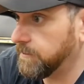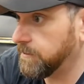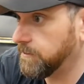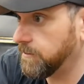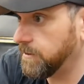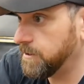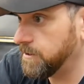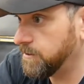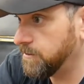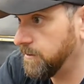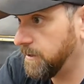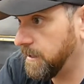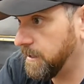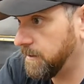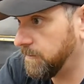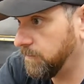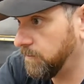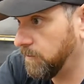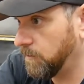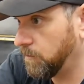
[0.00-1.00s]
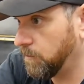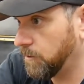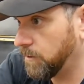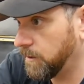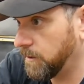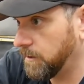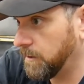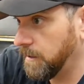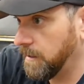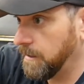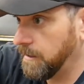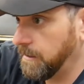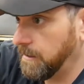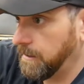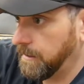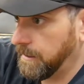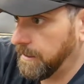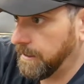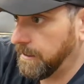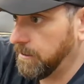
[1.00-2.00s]
grease you have will work.
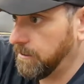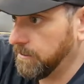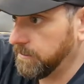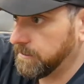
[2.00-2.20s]
And all it